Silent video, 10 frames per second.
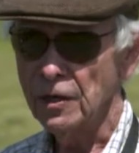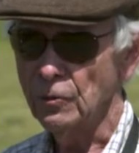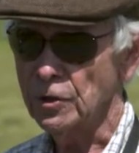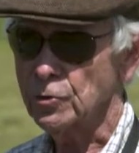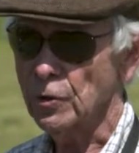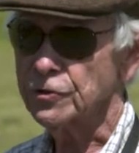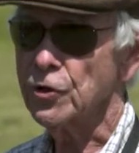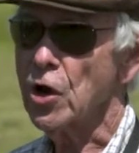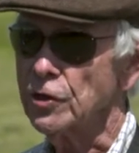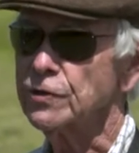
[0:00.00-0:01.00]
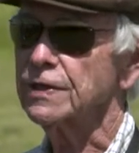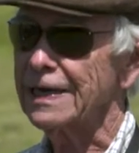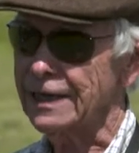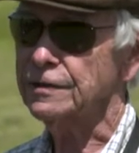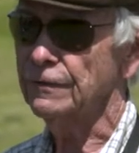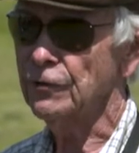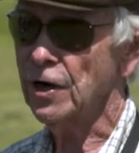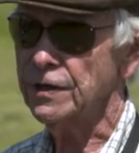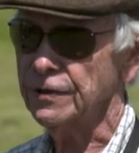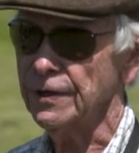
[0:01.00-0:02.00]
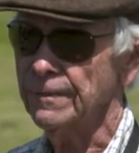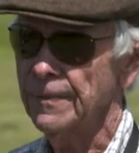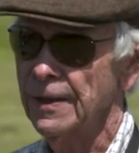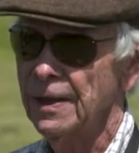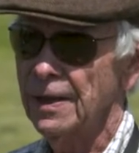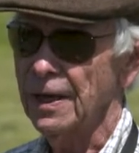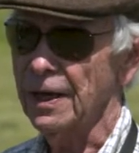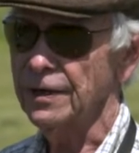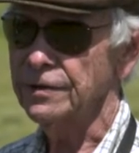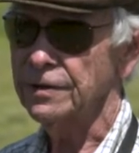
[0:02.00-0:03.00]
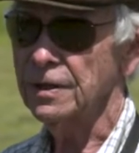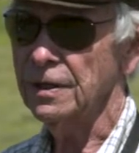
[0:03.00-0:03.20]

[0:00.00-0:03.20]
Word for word: which was non-selective grazing. And